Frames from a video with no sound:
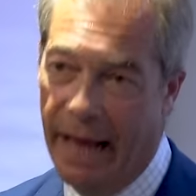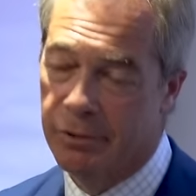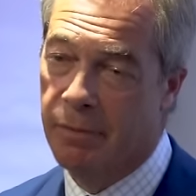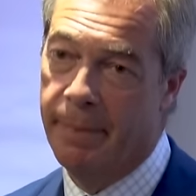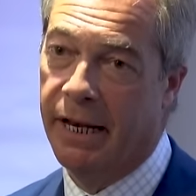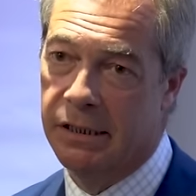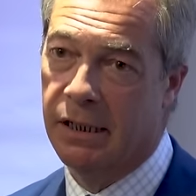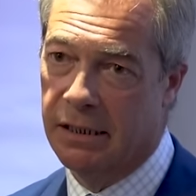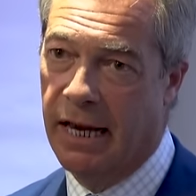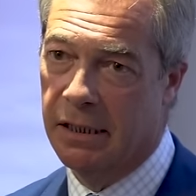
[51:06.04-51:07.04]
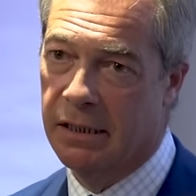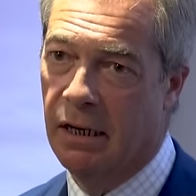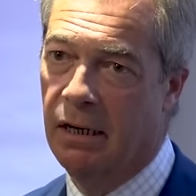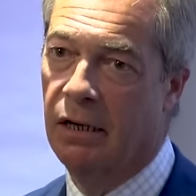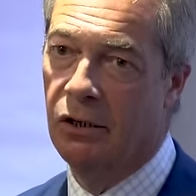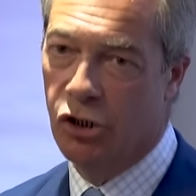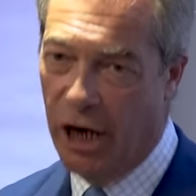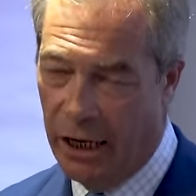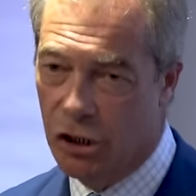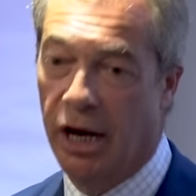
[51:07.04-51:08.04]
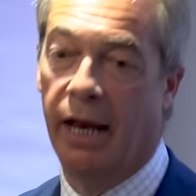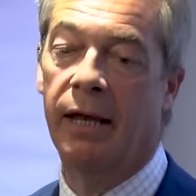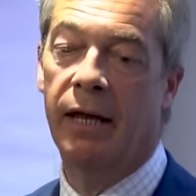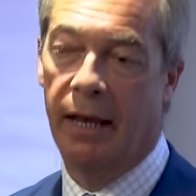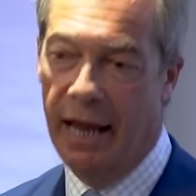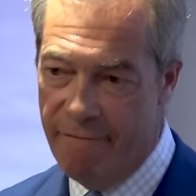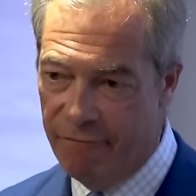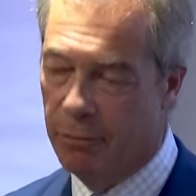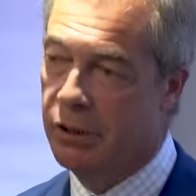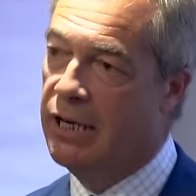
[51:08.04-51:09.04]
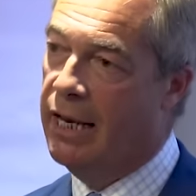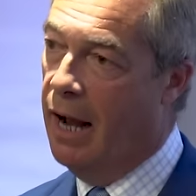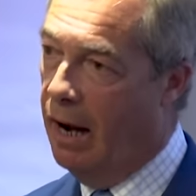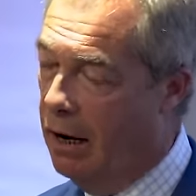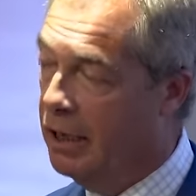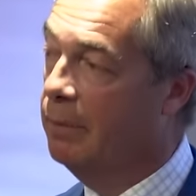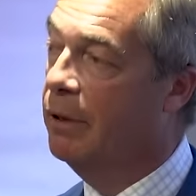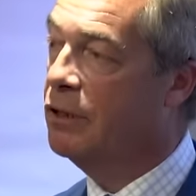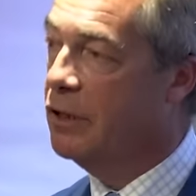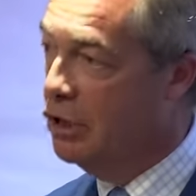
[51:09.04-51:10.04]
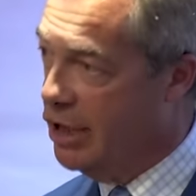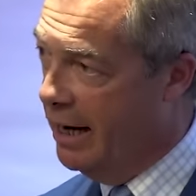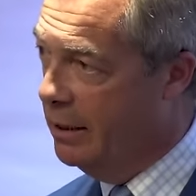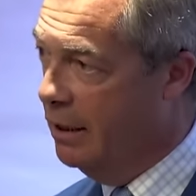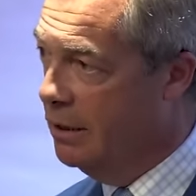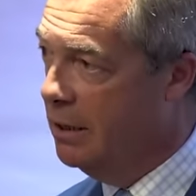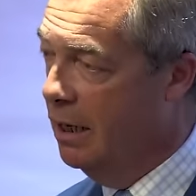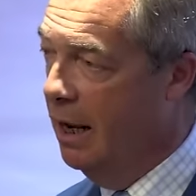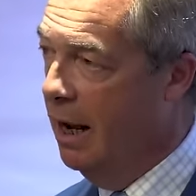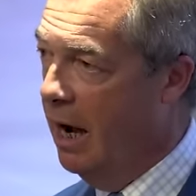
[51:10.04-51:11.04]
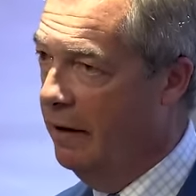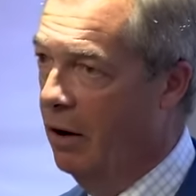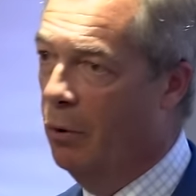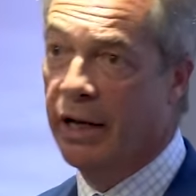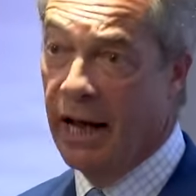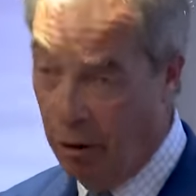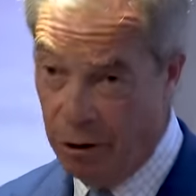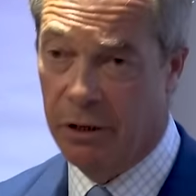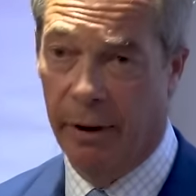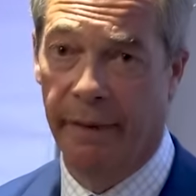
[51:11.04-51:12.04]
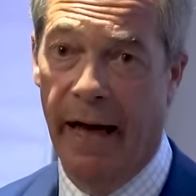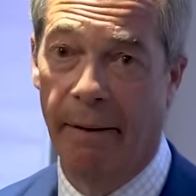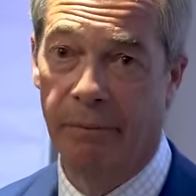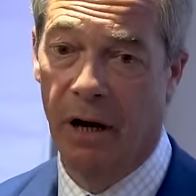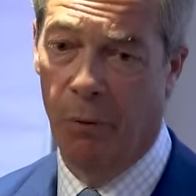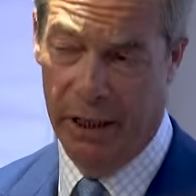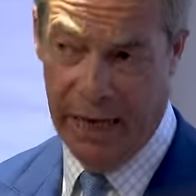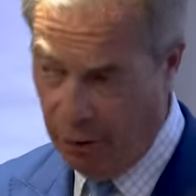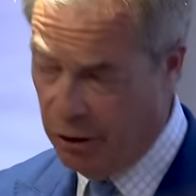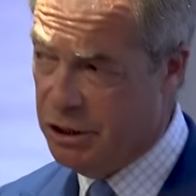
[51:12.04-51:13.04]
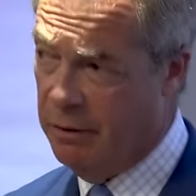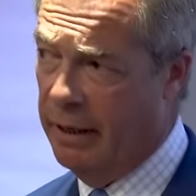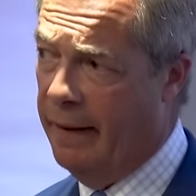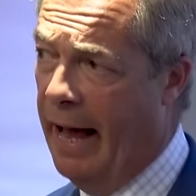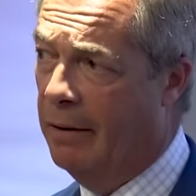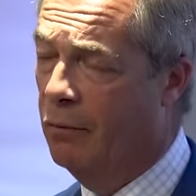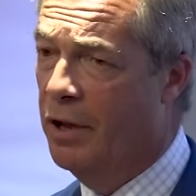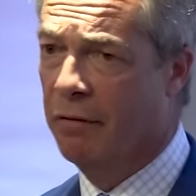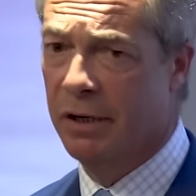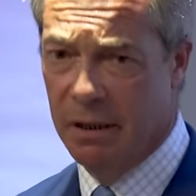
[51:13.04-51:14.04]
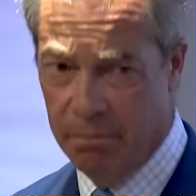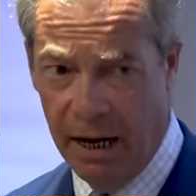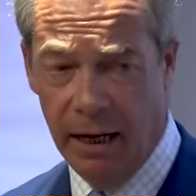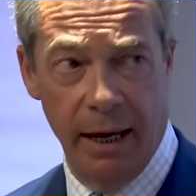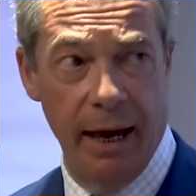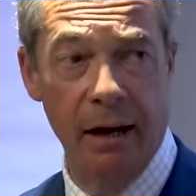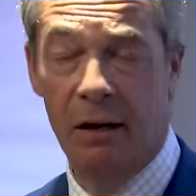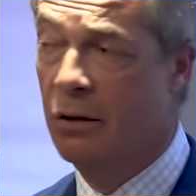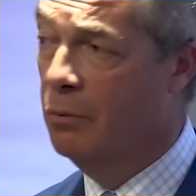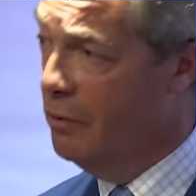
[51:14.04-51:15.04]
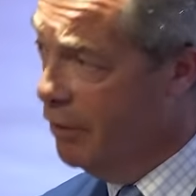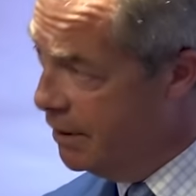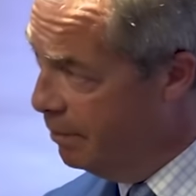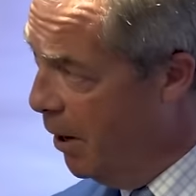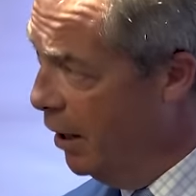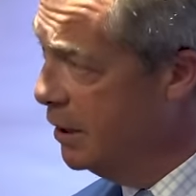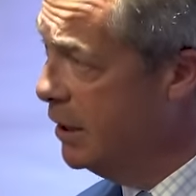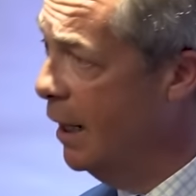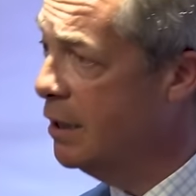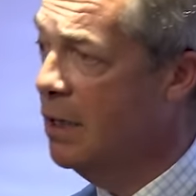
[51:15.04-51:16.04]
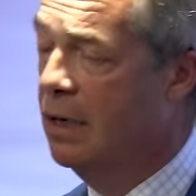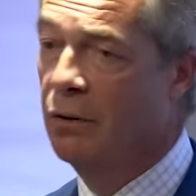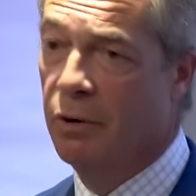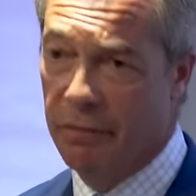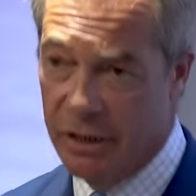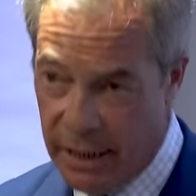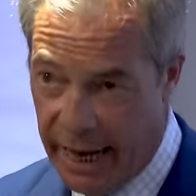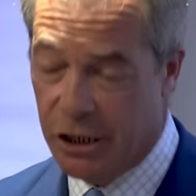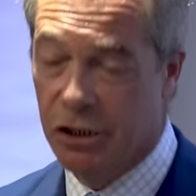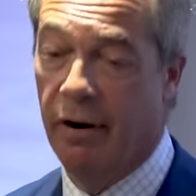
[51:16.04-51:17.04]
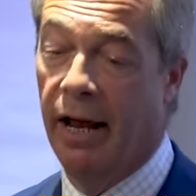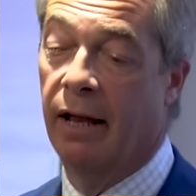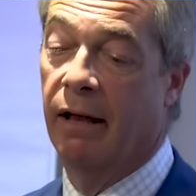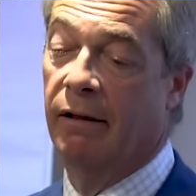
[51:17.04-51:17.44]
That was my biggest success. Changing, influencing arguments, agendas, and I want to go on doing that. I want to go on doing that, whether it's in media, whether it's in politics, whether it's lecturing.